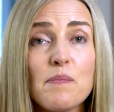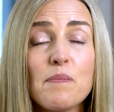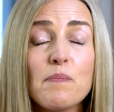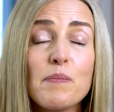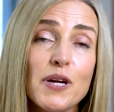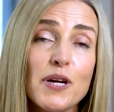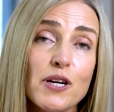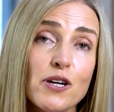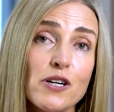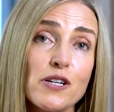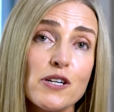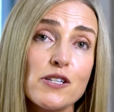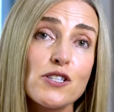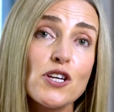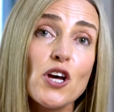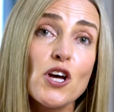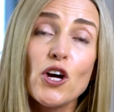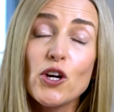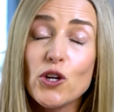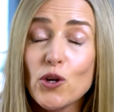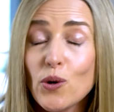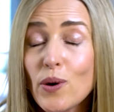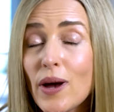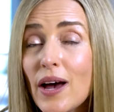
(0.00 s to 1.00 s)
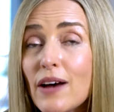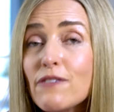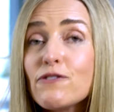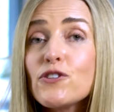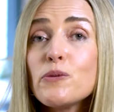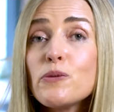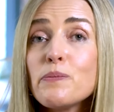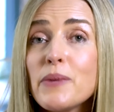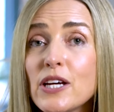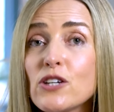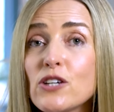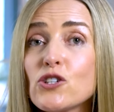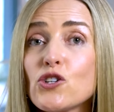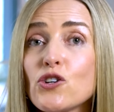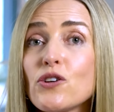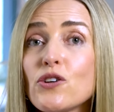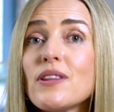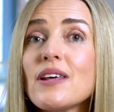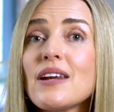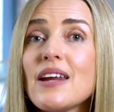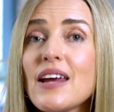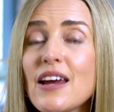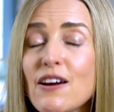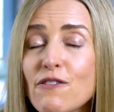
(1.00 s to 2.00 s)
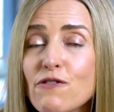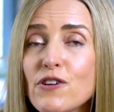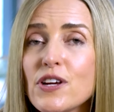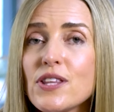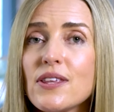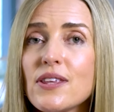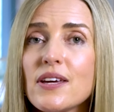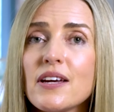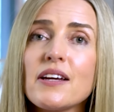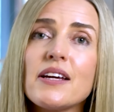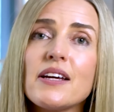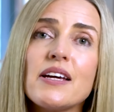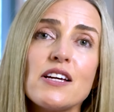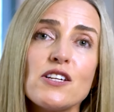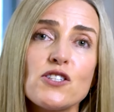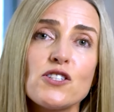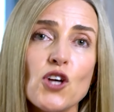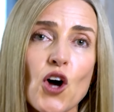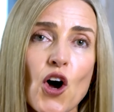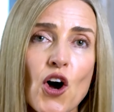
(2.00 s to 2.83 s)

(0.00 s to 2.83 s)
because you have to make sure that everything is